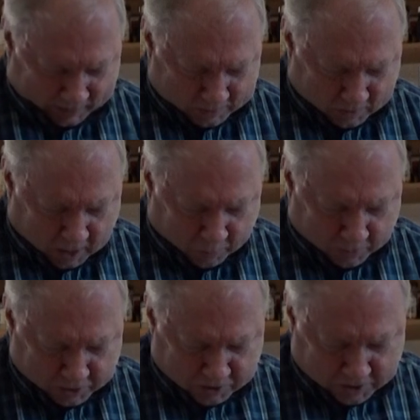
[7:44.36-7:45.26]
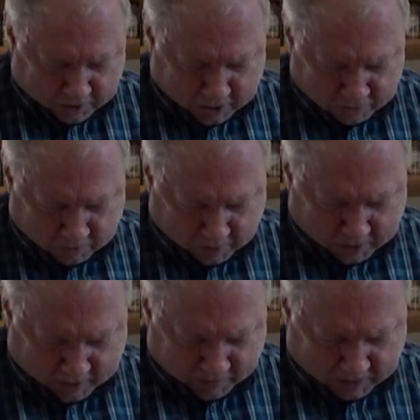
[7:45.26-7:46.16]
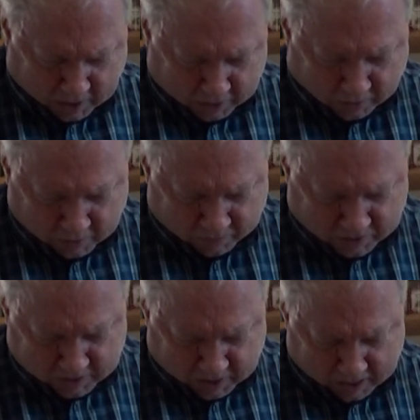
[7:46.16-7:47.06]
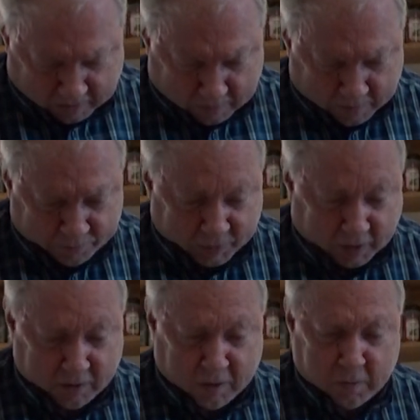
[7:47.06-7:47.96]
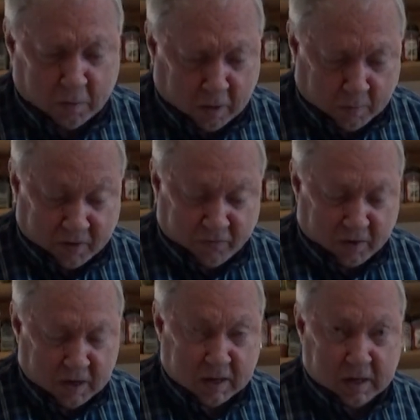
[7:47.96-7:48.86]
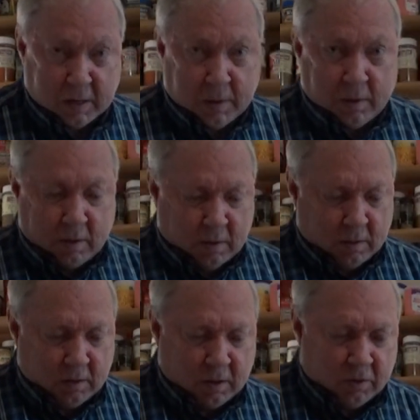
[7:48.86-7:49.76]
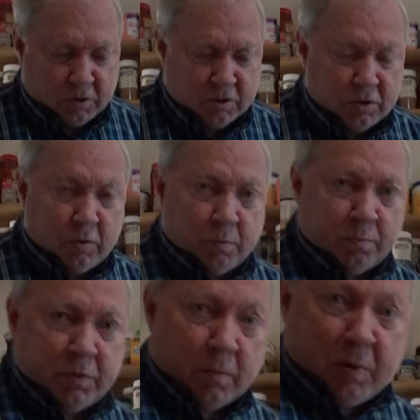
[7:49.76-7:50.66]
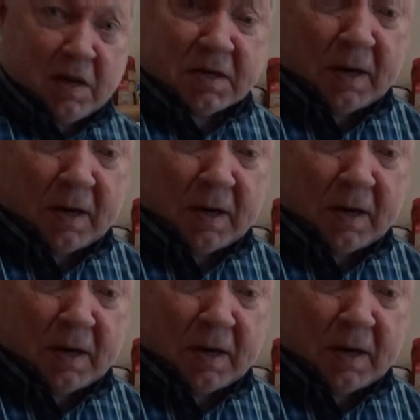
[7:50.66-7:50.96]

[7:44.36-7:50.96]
Top with your cilantro and avocado if desired. And there you are, my friend. There's your soup. Your bisque,